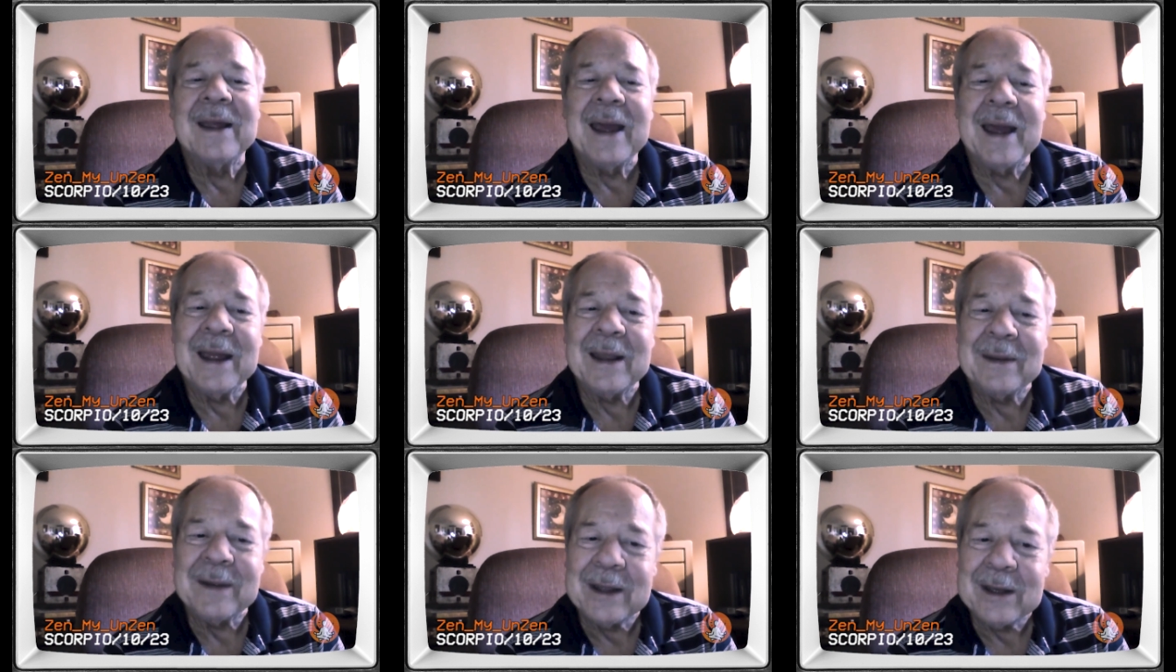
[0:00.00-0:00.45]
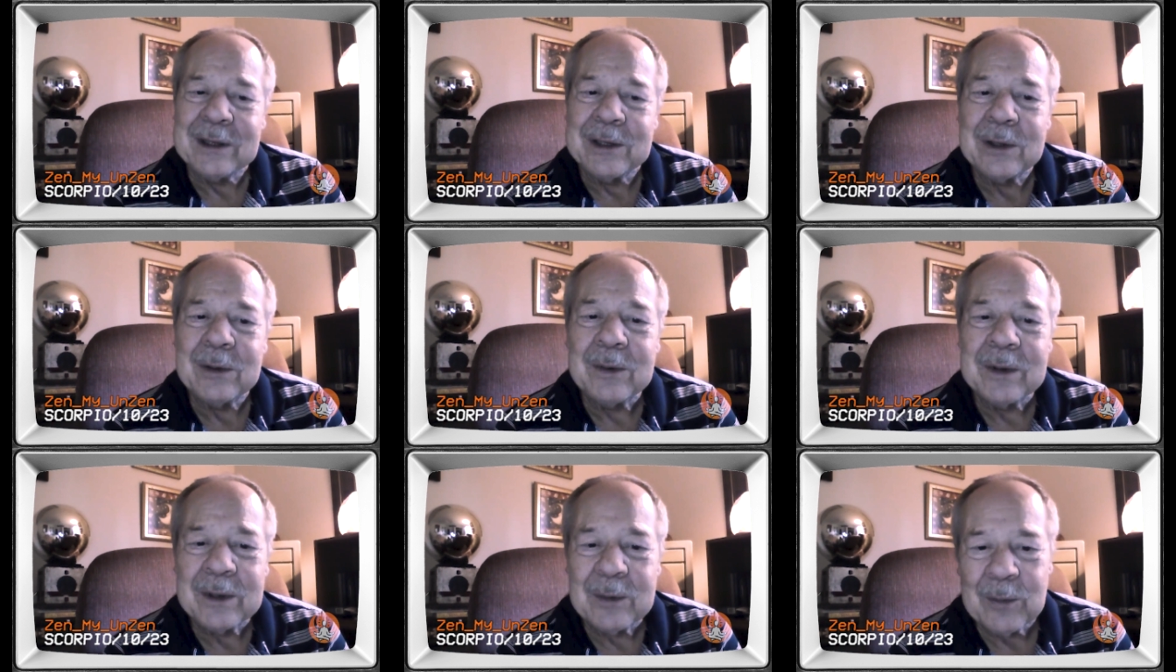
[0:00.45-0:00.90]
and they
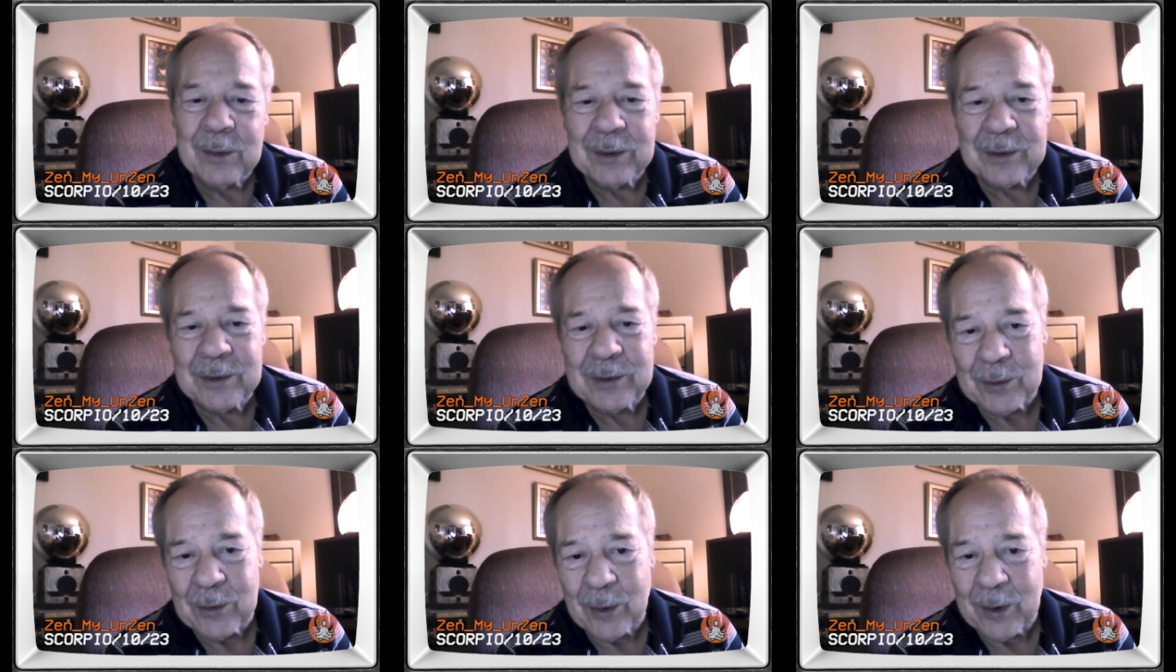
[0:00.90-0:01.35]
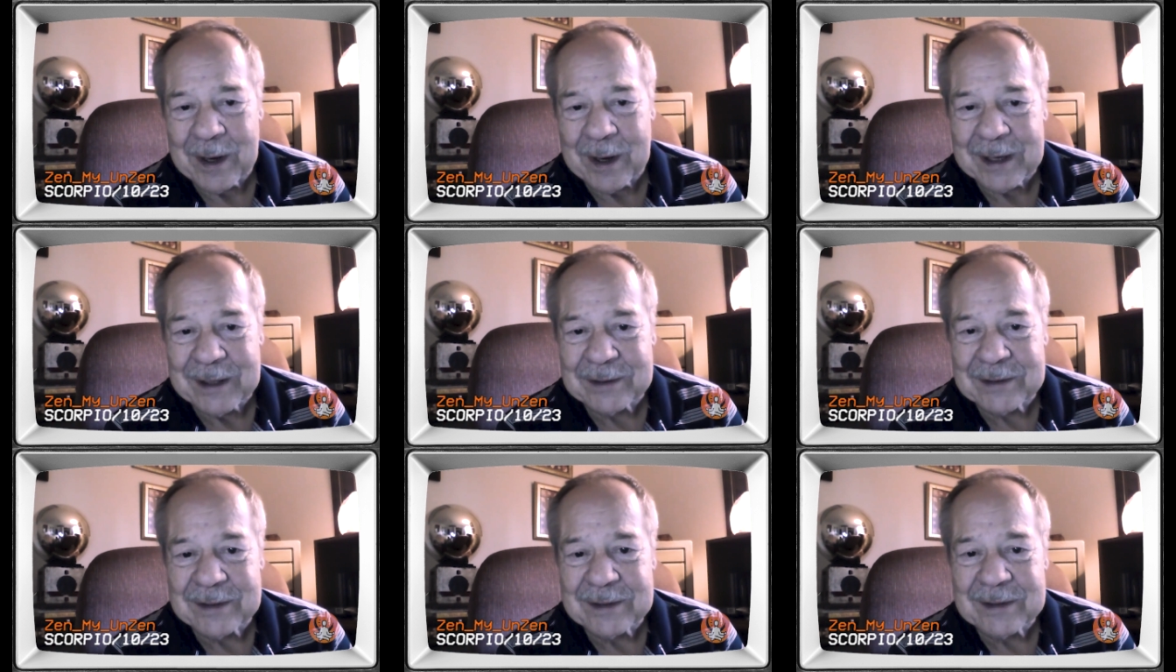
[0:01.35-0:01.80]
do it with
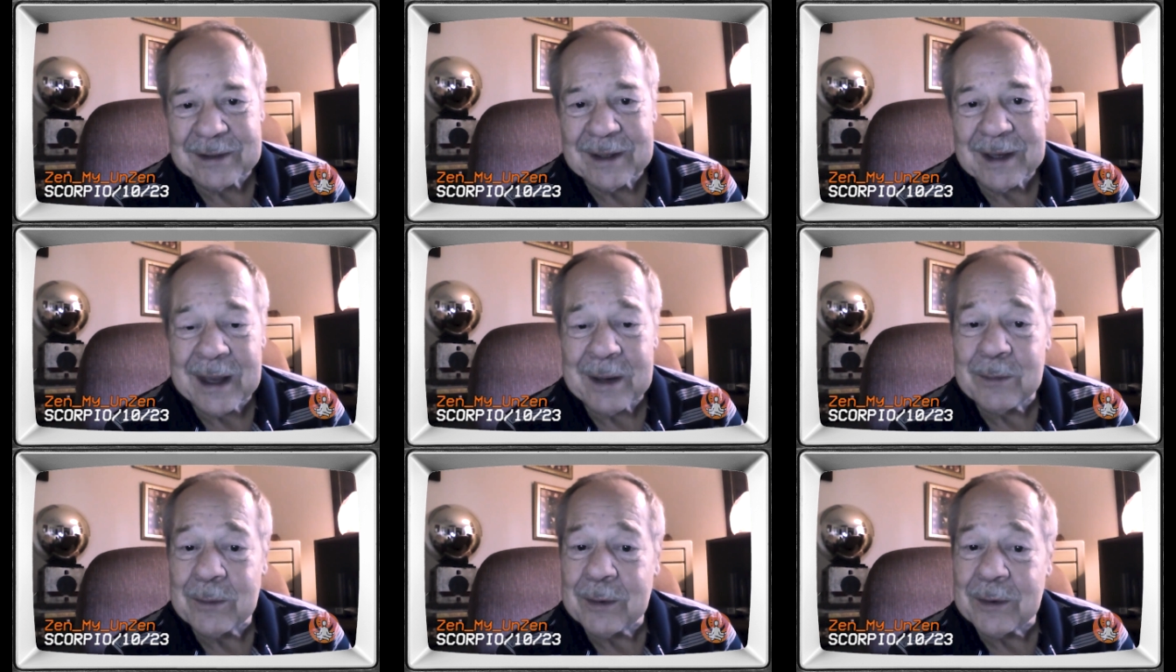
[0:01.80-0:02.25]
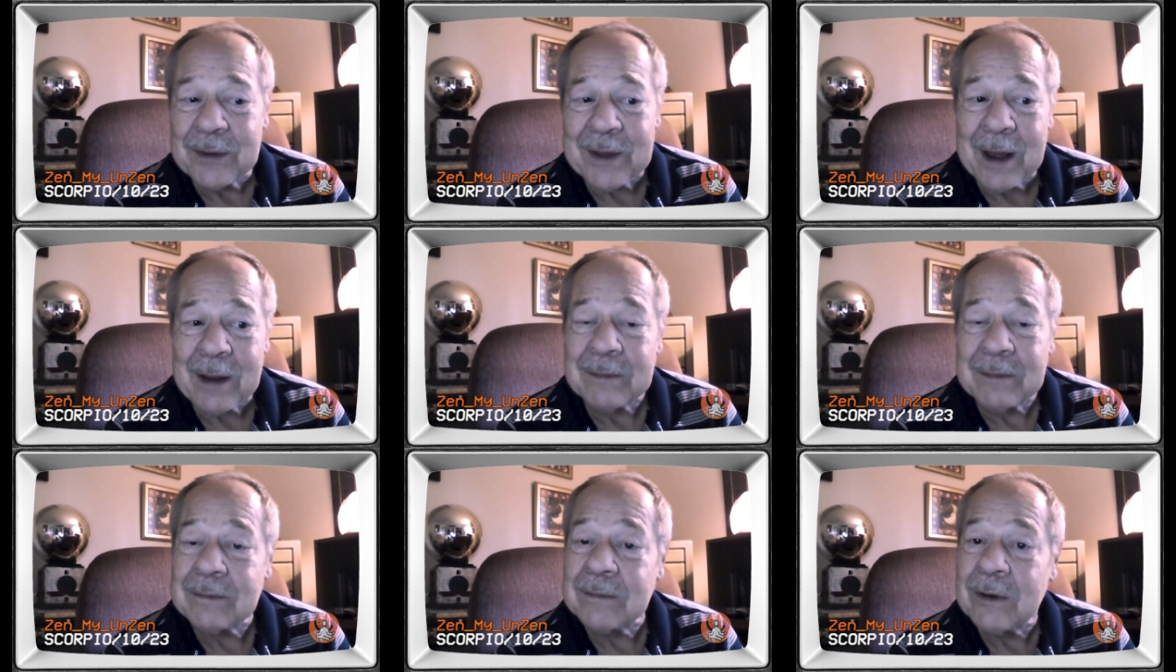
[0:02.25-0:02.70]
grace and
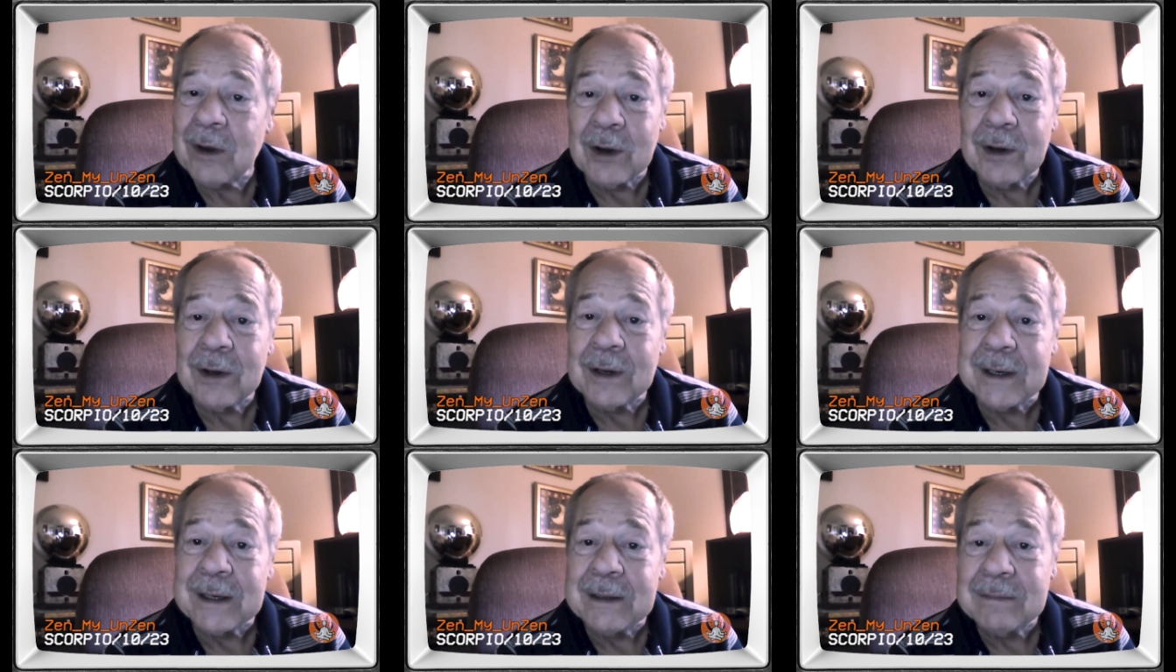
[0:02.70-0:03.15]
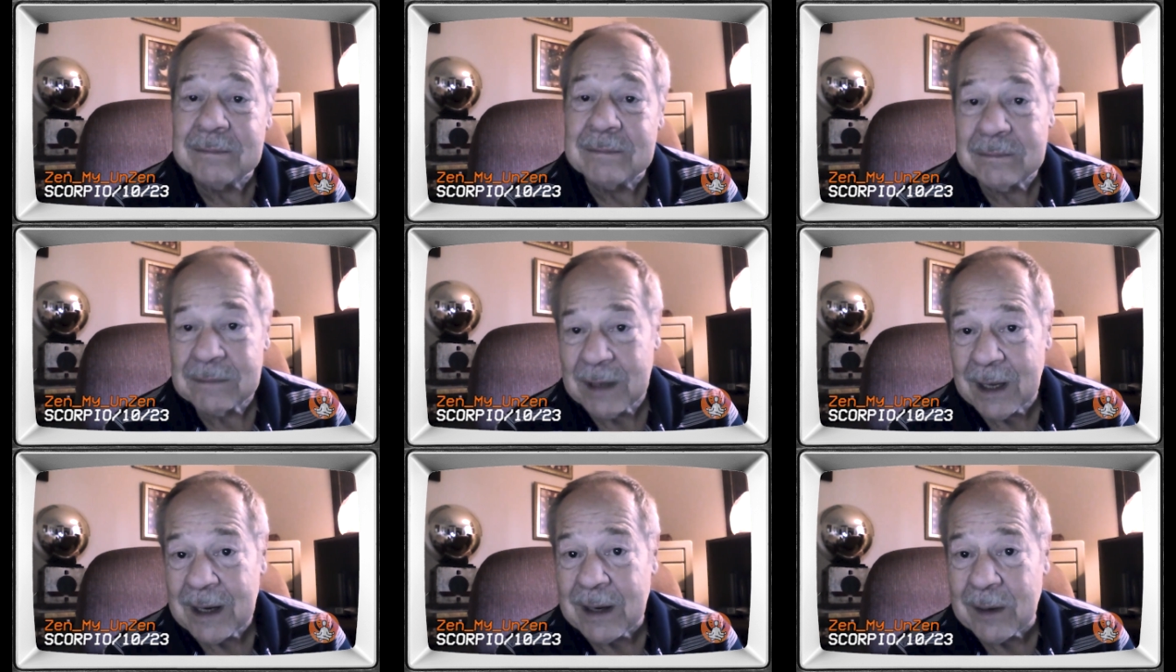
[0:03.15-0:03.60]
without hurting
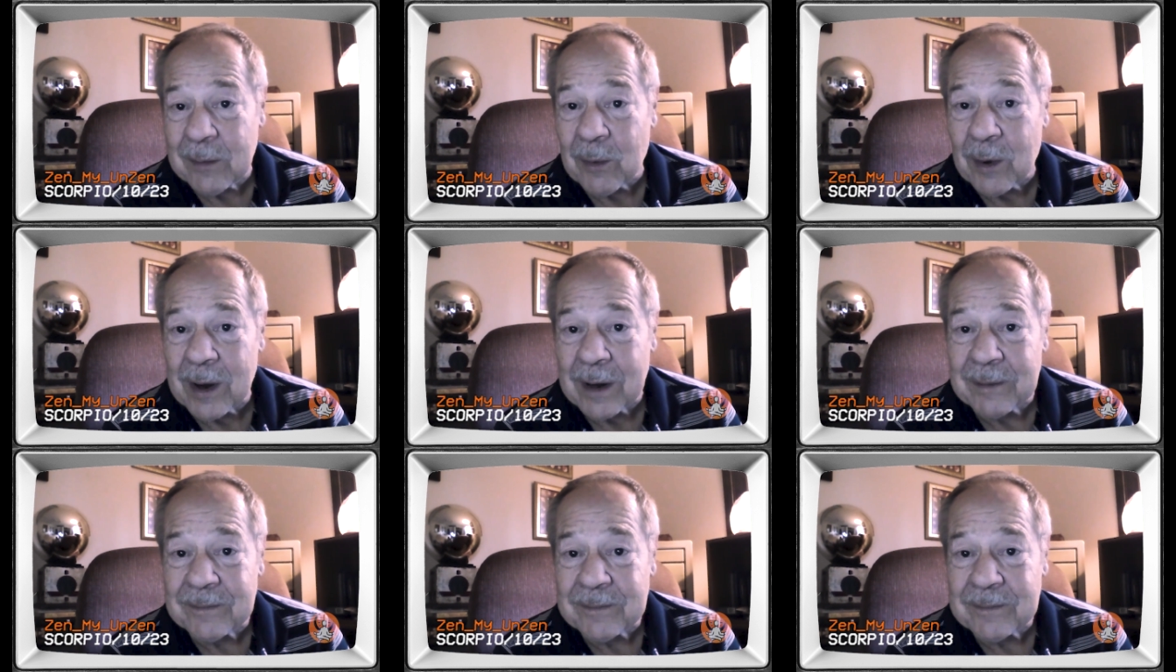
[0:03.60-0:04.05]
anyone.